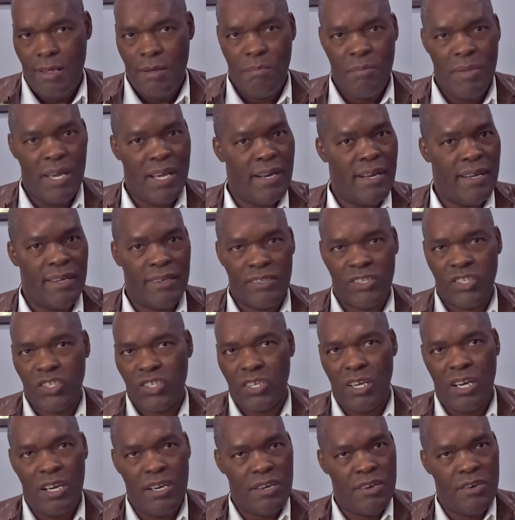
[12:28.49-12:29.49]
meaning
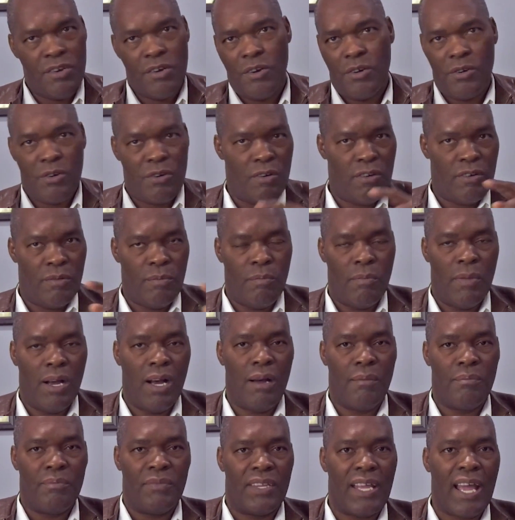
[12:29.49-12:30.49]
son, daughter,
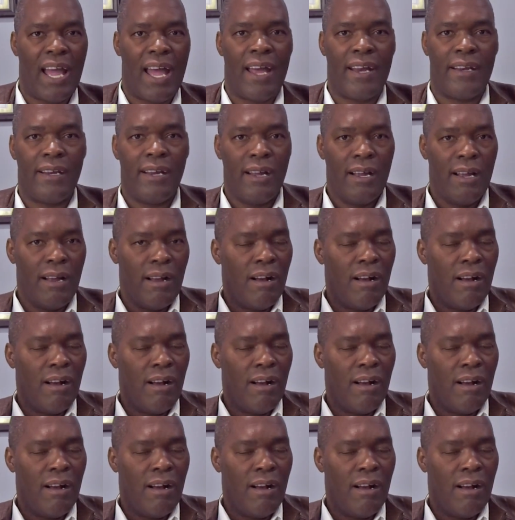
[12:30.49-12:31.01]
mom, dad,